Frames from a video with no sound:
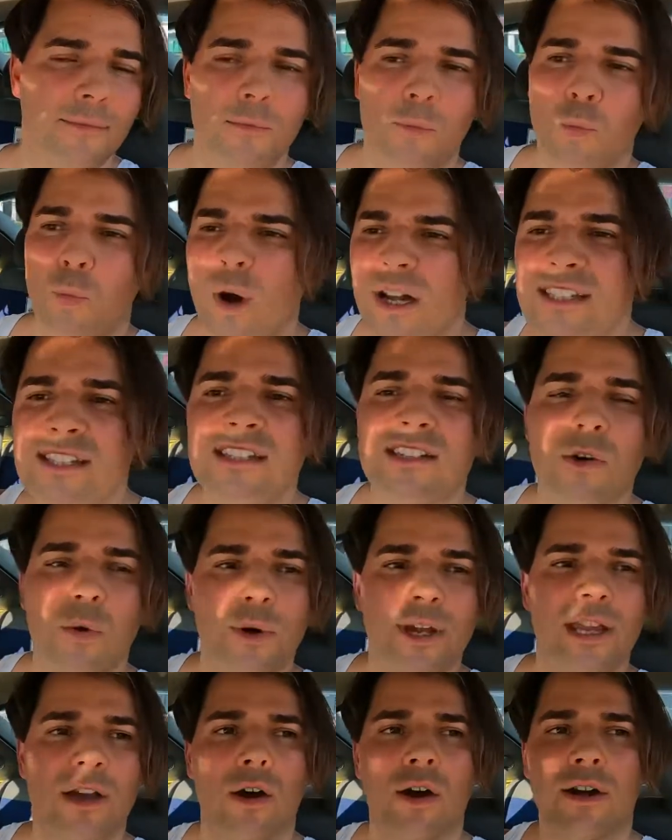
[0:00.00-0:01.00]
What's
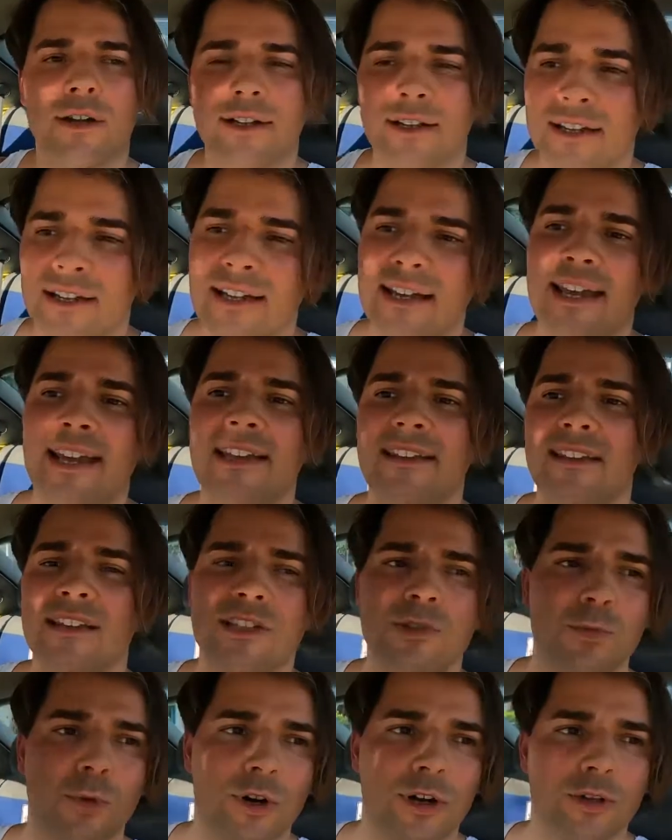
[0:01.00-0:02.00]
going on in
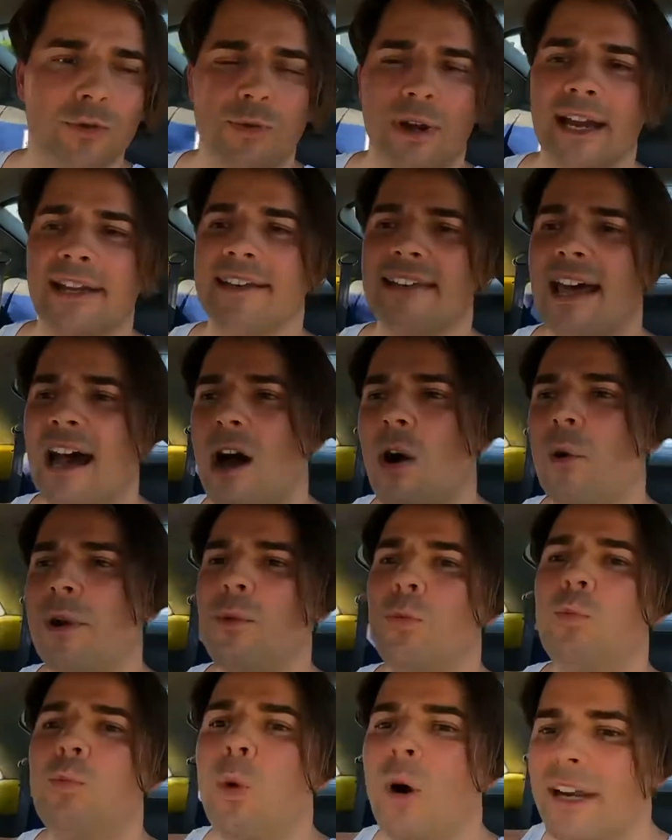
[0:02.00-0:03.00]
this world right now,
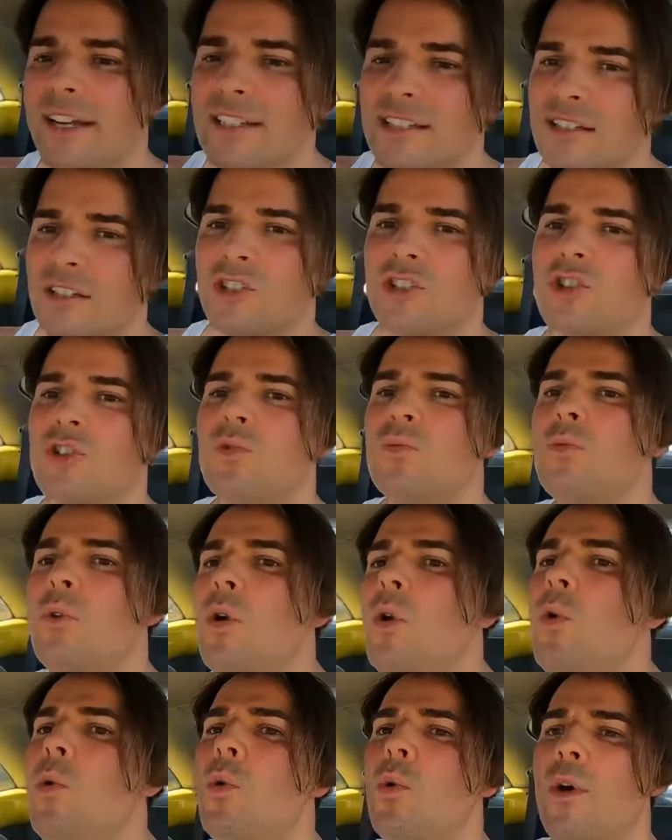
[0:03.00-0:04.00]
and what is the
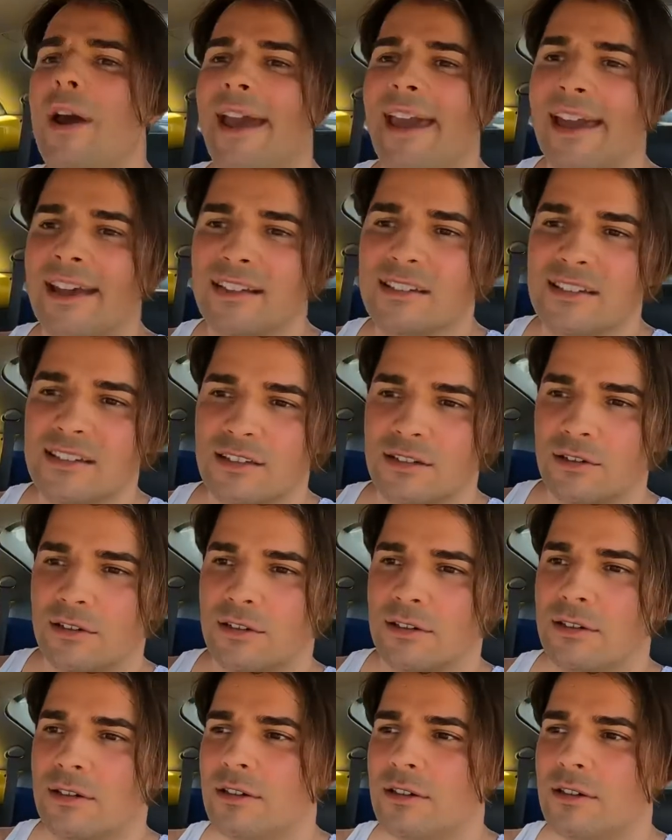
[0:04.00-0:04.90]
true answer,